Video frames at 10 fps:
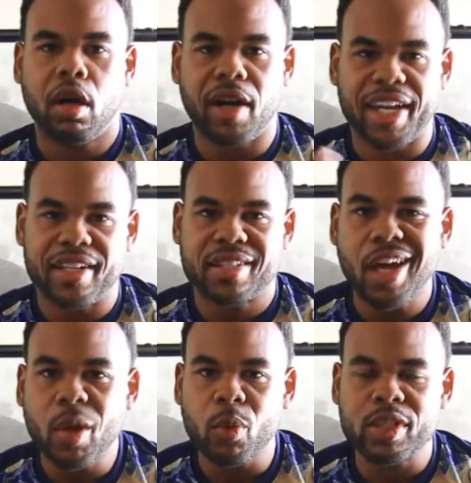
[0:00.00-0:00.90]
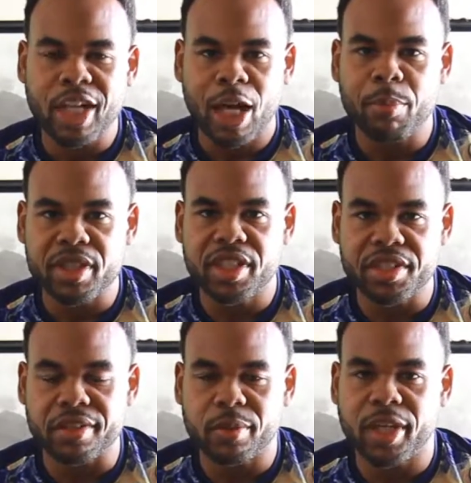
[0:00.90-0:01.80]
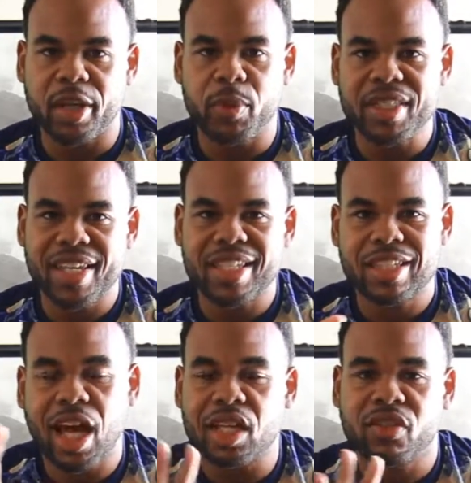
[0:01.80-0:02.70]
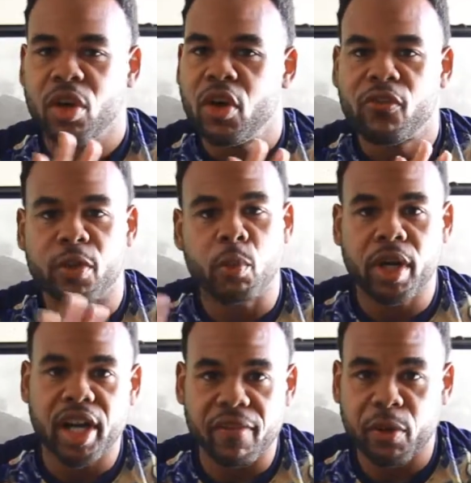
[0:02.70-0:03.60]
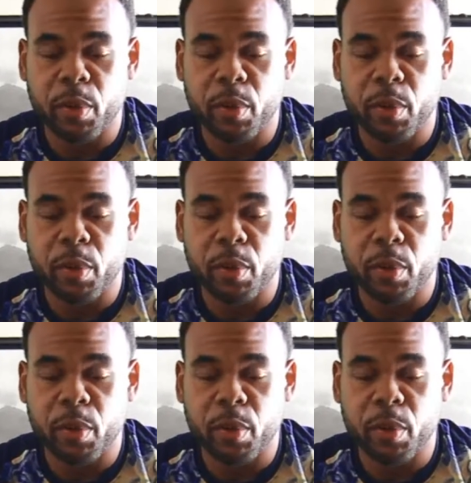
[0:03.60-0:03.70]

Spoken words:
All right, in the Sock Wars competition, okay, we take socks from wherever,